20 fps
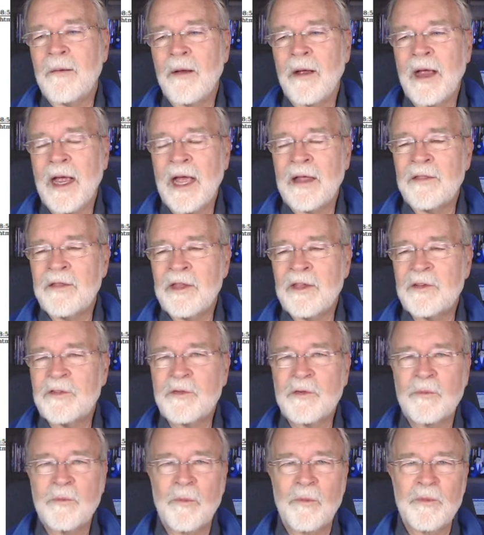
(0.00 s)
had
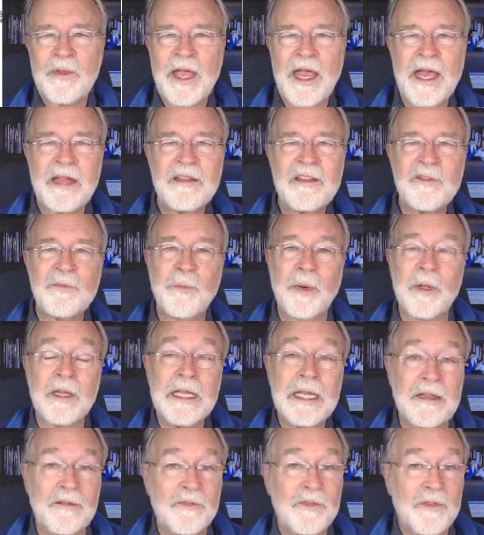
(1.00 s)
these
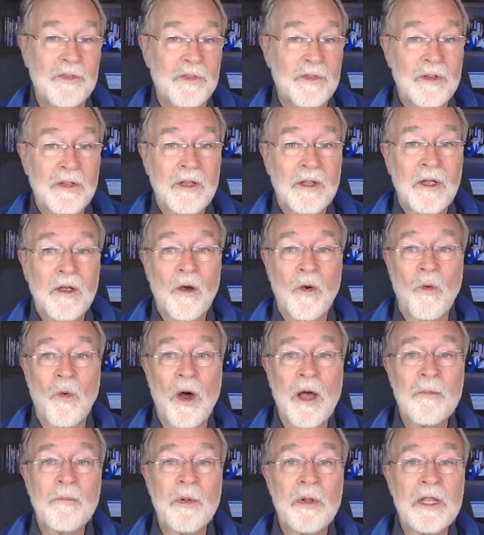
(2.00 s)
beliefs.
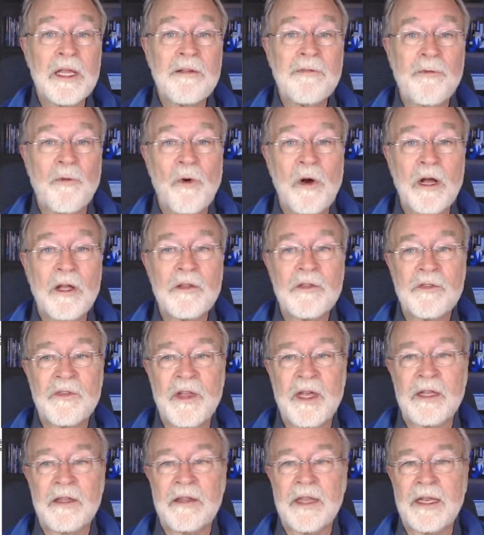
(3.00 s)
One belief was
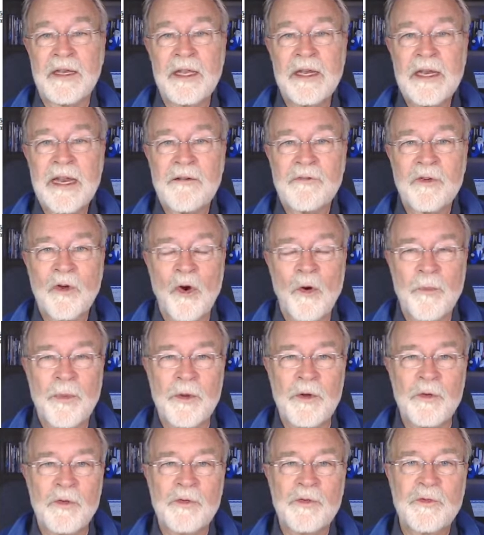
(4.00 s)
that they didn't have to
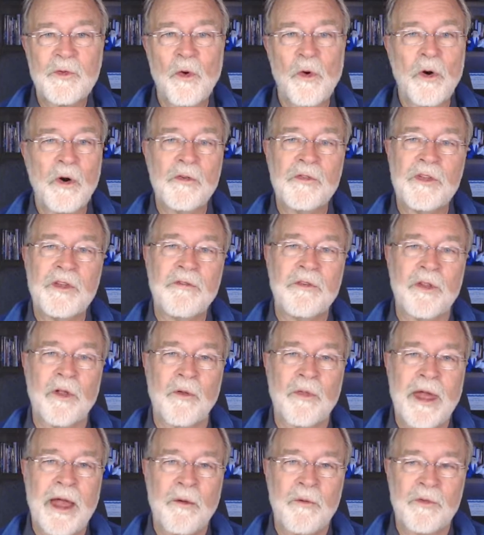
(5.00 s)
open new stores, even
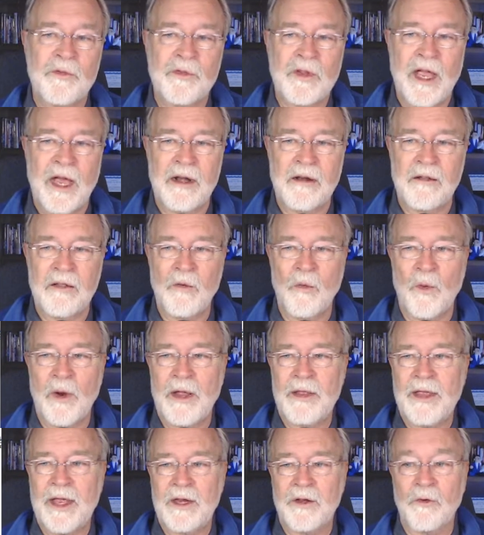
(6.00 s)
though that was kind of the
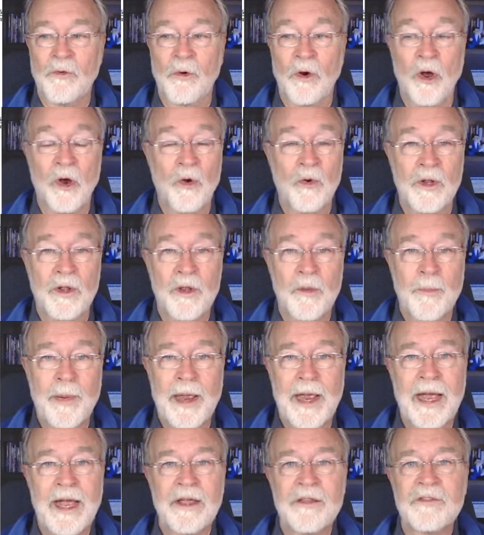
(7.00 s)
way they had grown in the
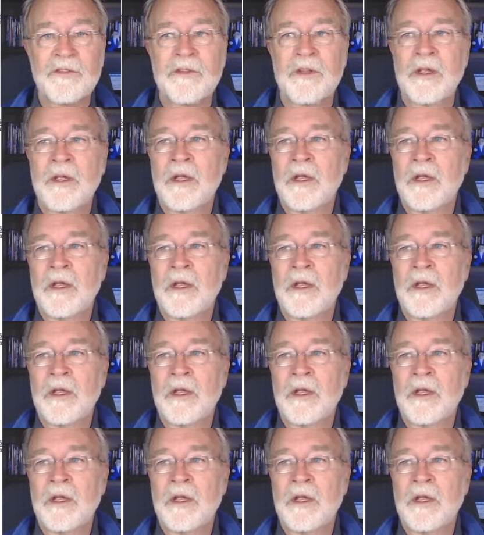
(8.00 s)
past.